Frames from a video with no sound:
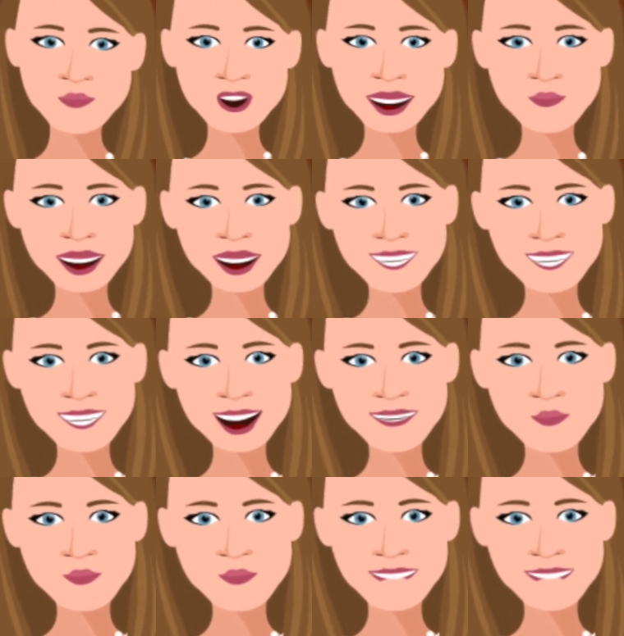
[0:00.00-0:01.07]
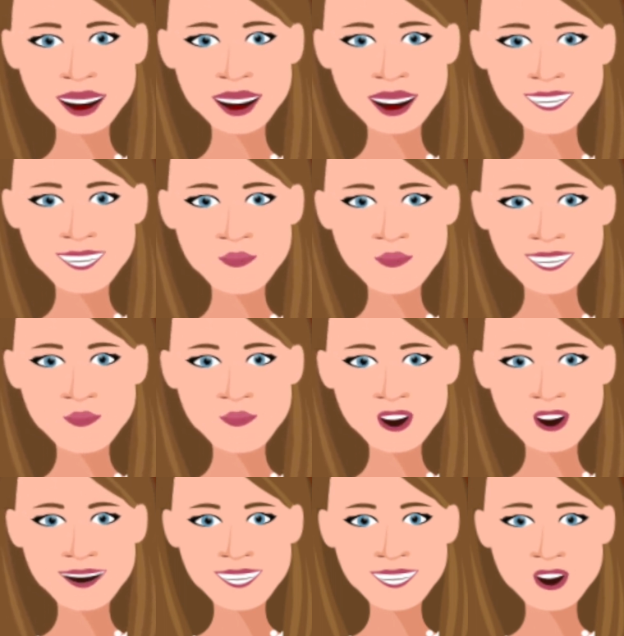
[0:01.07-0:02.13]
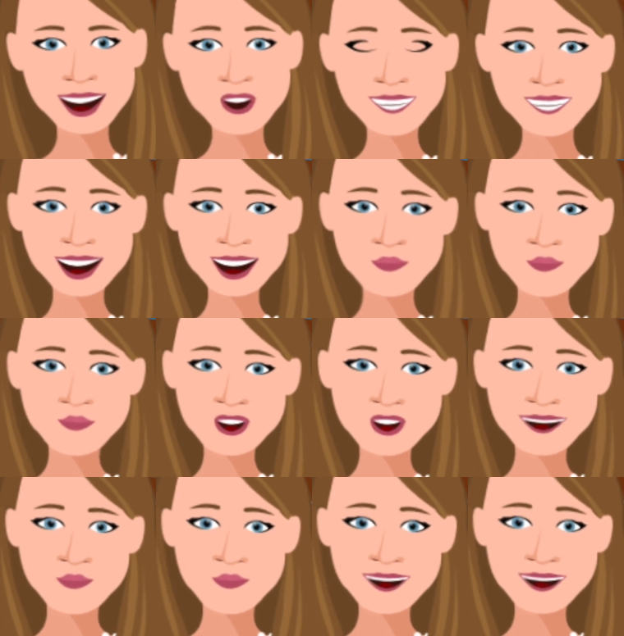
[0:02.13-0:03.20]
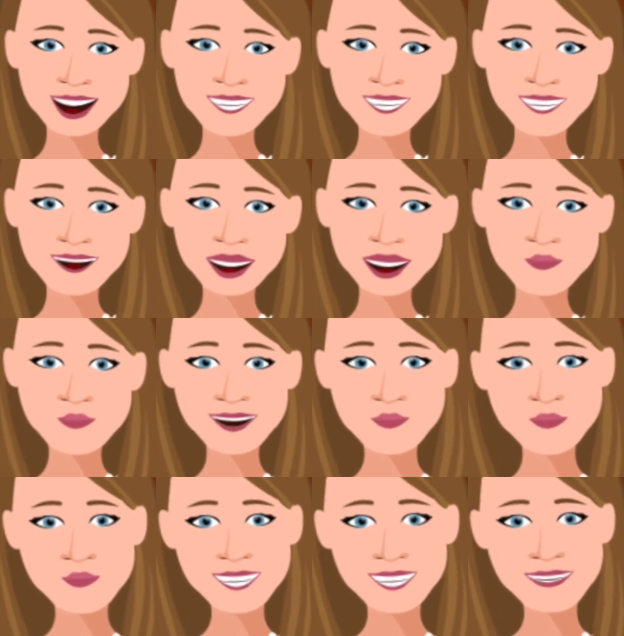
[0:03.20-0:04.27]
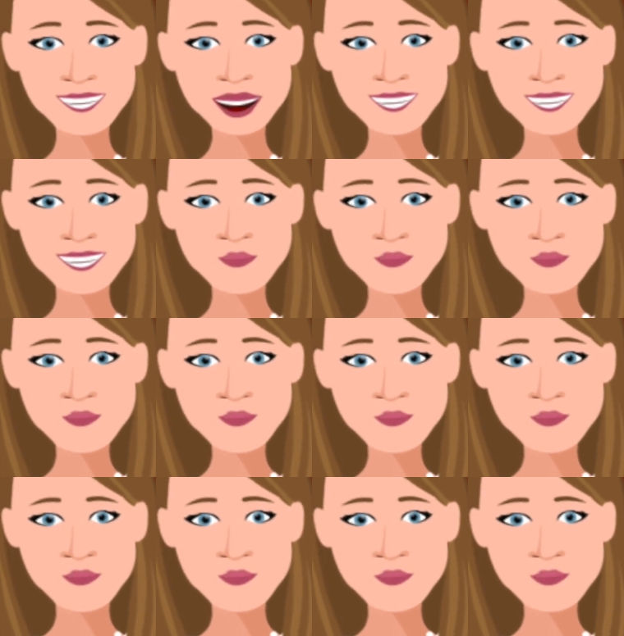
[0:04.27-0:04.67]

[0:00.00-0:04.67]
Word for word: Remember to check that the salad includes only low phosphorus, low potassium fruits and